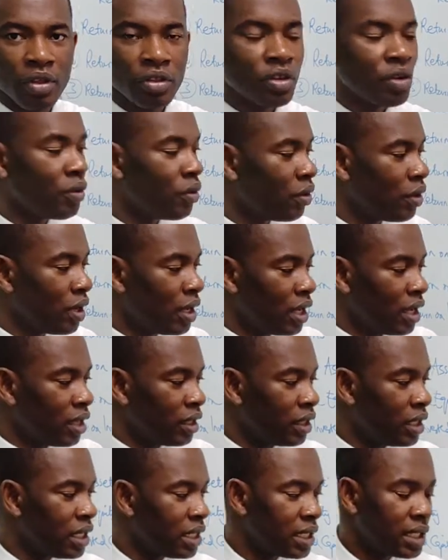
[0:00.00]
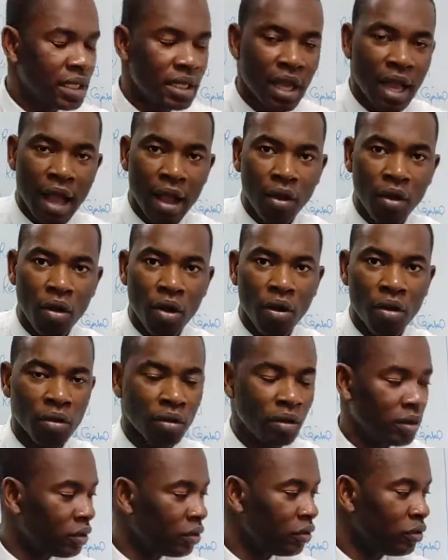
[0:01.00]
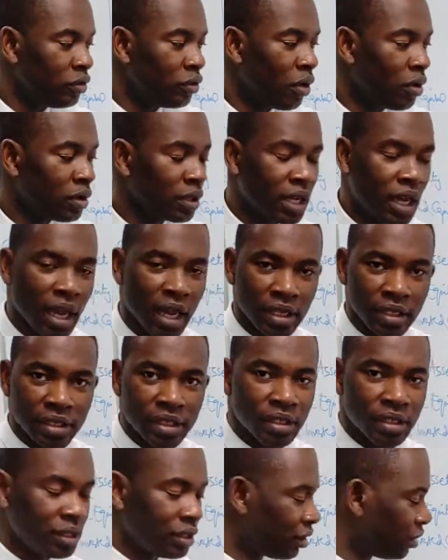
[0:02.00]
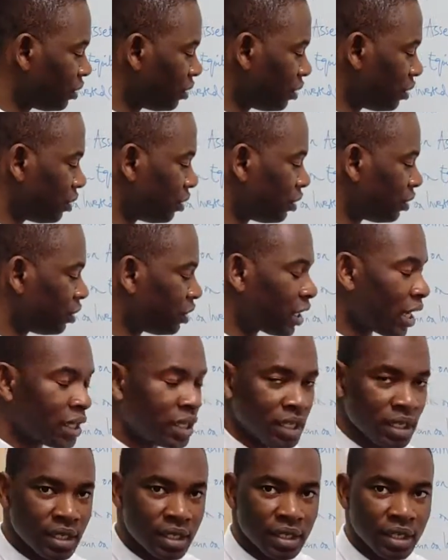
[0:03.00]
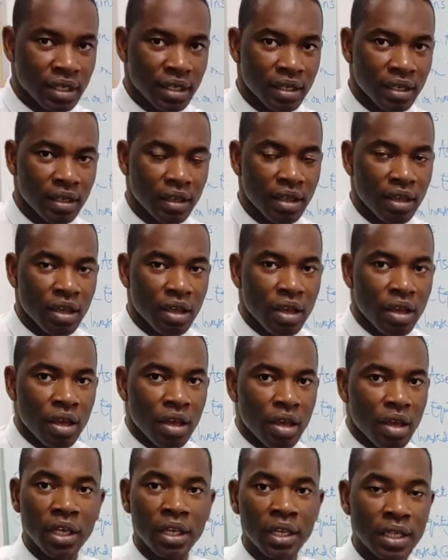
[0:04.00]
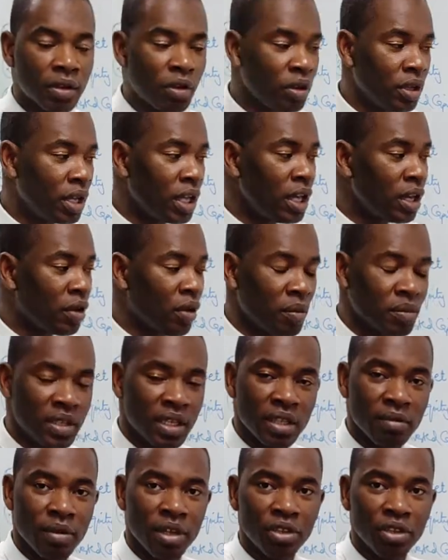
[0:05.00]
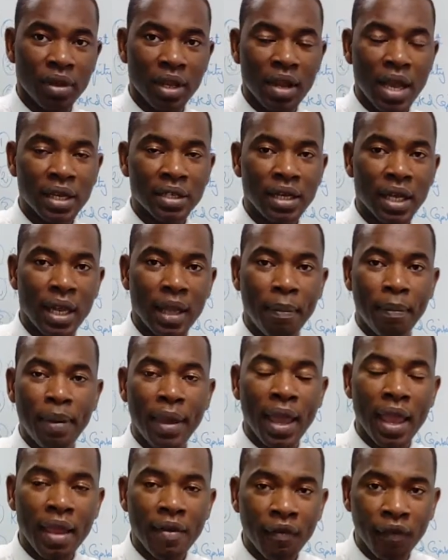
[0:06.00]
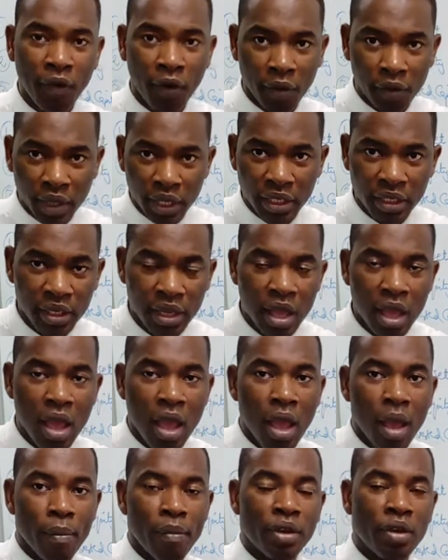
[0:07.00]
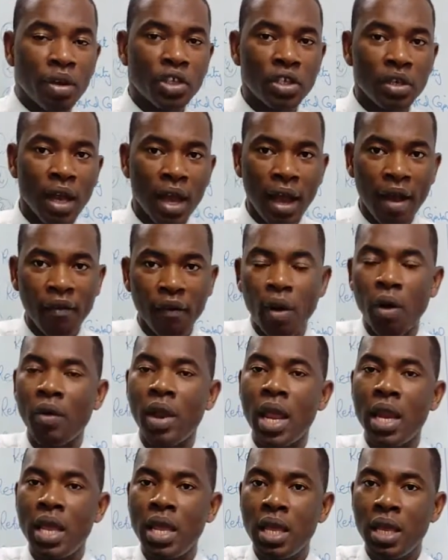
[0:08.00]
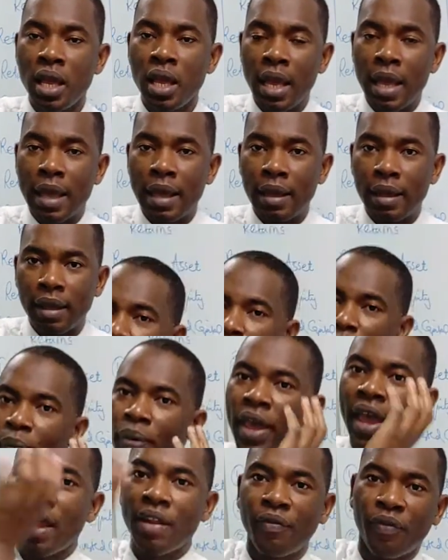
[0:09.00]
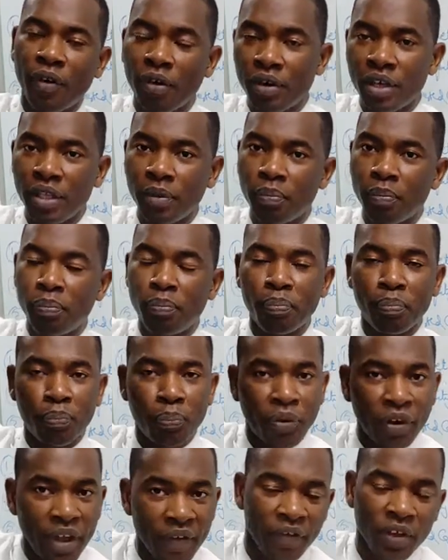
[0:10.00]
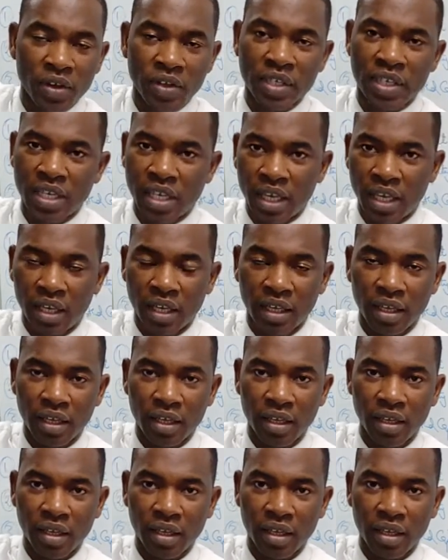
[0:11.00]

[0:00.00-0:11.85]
So these are called non-cash charges. In the income statement, you're not actually paying for it because you have already paid for it previously